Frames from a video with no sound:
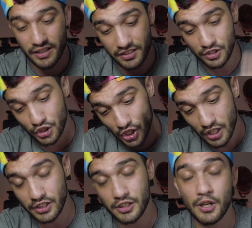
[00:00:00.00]
it
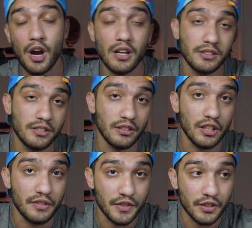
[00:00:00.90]
just got
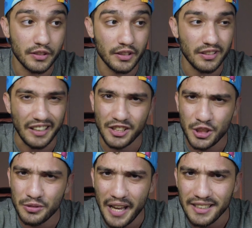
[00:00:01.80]
delivered like
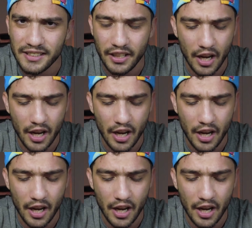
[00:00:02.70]
2 days